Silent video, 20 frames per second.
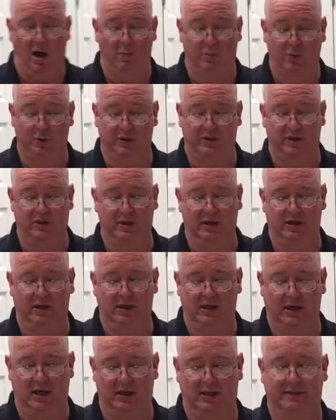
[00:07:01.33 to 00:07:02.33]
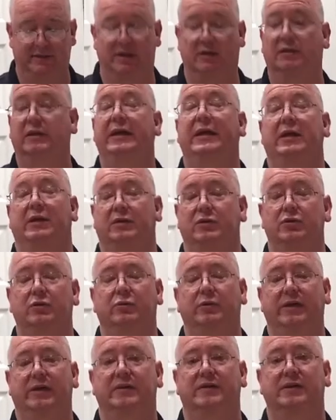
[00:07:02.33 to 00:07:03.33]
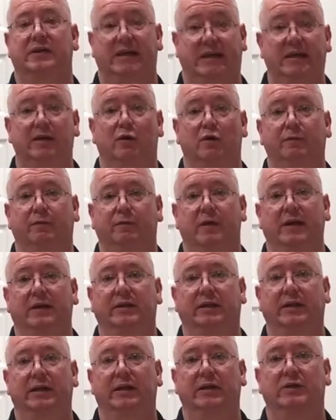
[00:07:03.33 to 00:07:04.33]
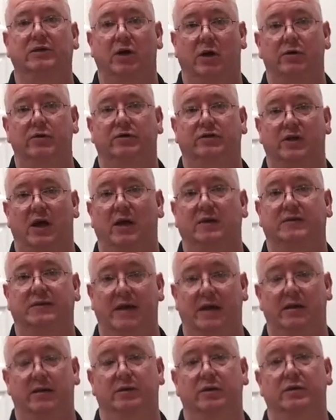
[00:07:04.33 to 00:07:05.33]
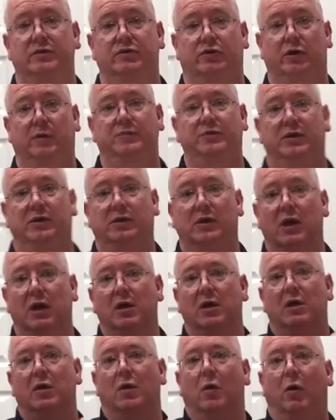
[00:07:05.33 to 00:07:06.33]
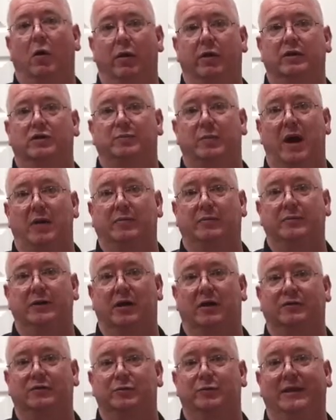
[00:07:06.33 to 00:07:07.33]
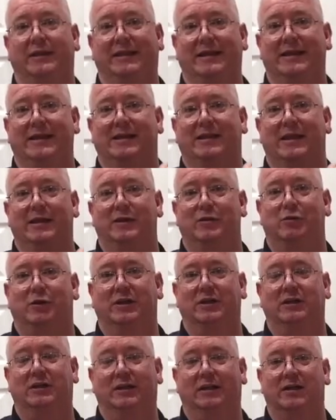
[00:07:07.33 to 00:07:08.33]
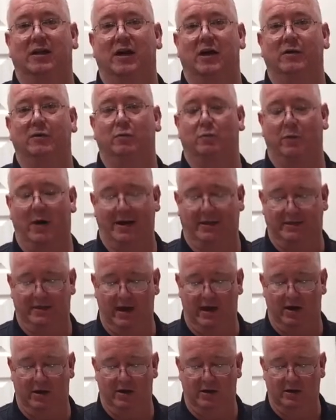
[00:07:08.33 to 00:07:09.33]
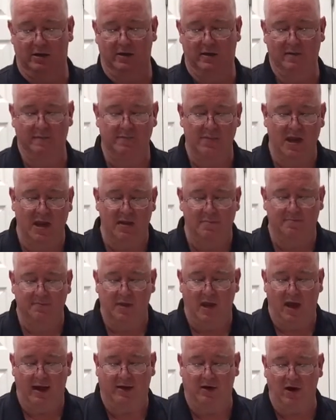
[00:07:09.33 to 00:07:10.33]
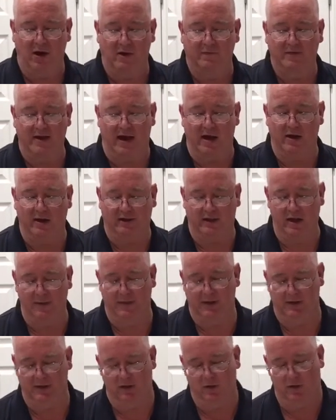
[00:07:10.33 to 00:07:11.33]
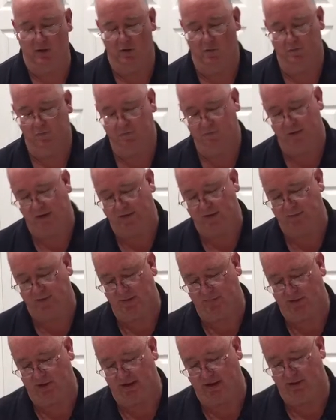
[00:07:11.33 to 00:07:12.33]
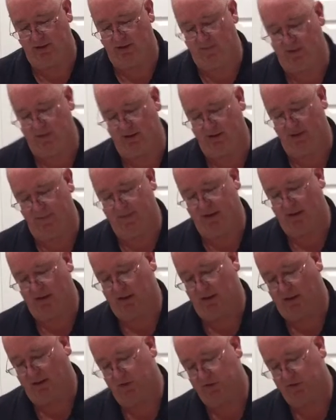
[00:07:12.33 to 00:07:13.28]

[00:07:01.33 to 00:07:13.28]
I'll put the link to his keto-friendly tartar sauce down in the description, or there's probably also a link that you can click on right there. I carved out a lemon. You know, lots of people like a little bit of lemon that they